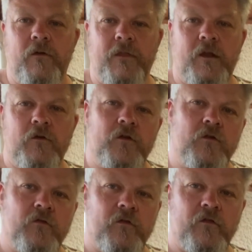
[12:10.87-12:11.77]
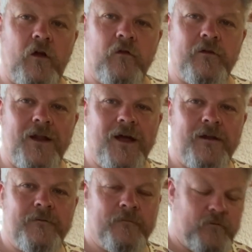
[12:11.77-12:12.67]
and then I'm going to use the soldering
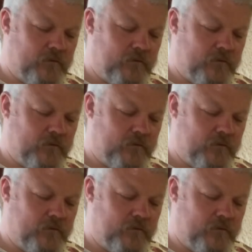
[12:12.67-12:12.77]
iron